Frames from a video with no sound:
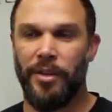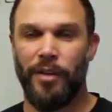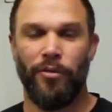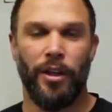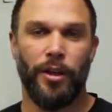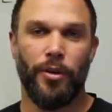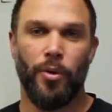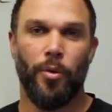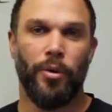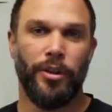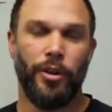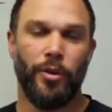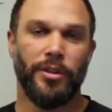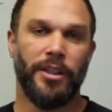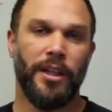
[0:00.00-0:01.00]
being really cool
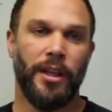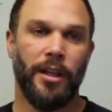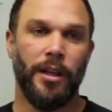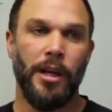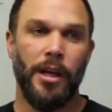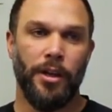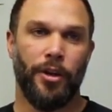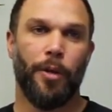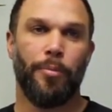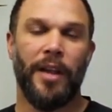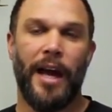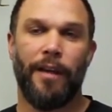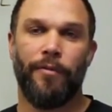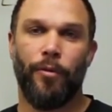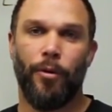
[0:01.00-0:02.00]
and using your
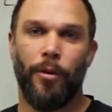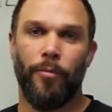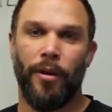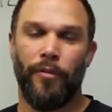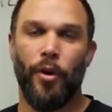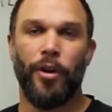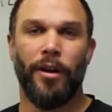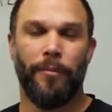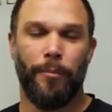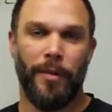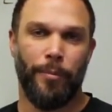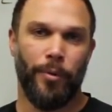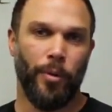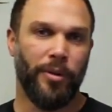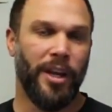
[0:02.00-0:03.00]
platform of owning a, a
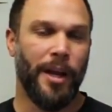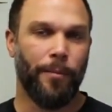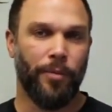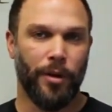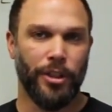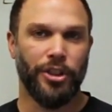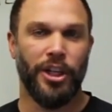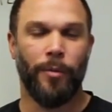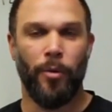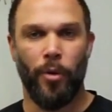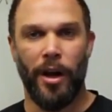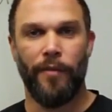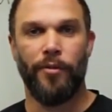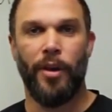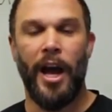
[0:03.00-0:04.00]
boot camp or a gym or
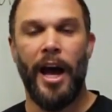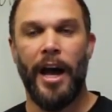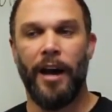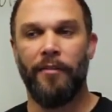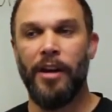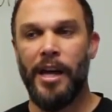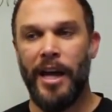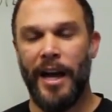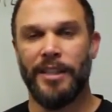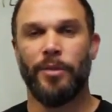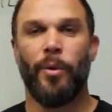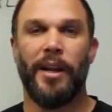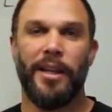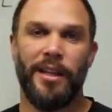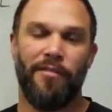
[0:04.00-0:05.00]
whatever you have as a
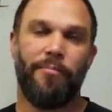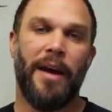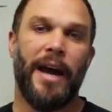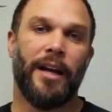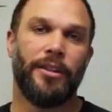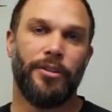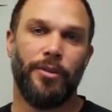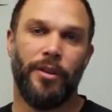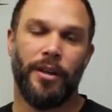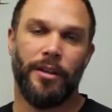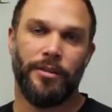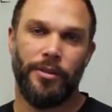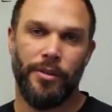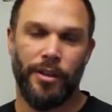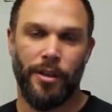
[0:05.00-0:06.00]
way to give back to the
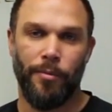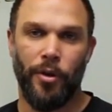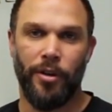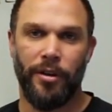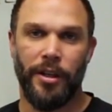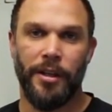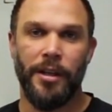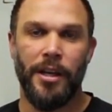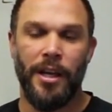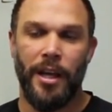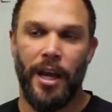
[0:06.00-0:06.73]
to the community.